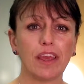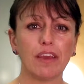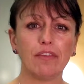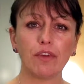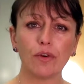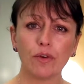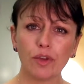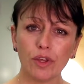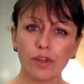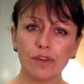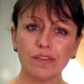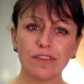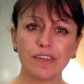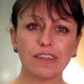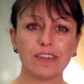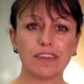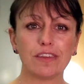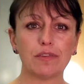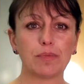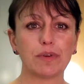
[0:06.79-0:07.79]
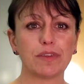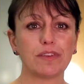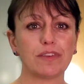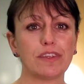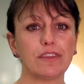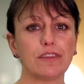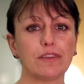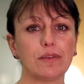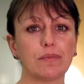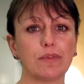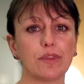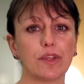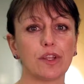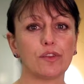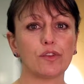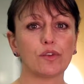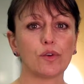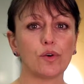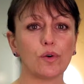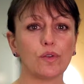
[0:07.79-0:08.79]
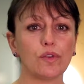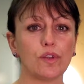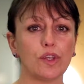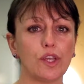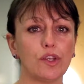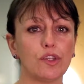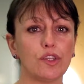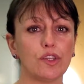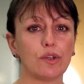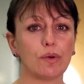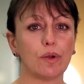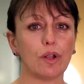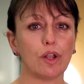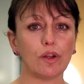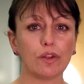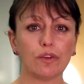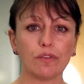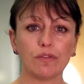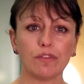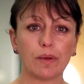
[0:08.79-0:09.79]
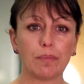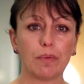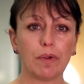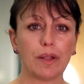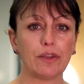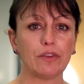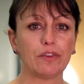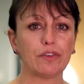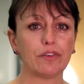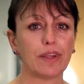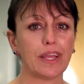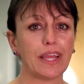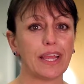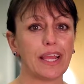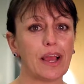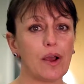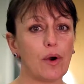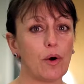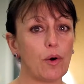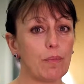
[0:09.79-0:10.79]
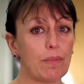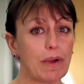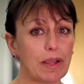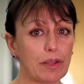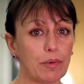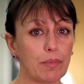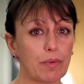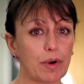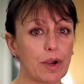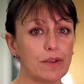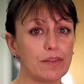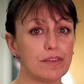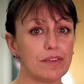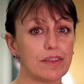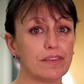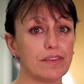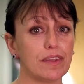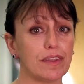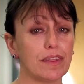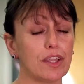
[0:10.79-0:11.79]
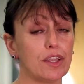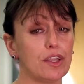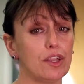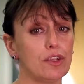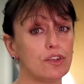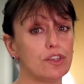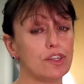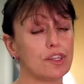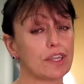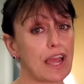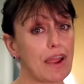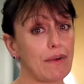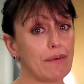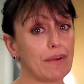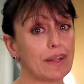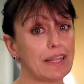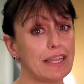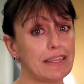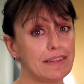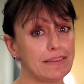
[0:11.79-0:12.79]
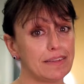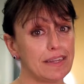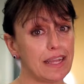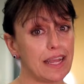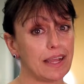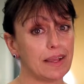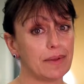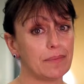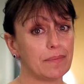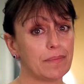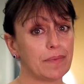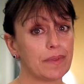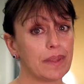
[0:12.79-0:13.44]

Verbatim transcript: If you're using disparate systems that is causing you to do a lot of double entry or manual processing, then you should carry on listening.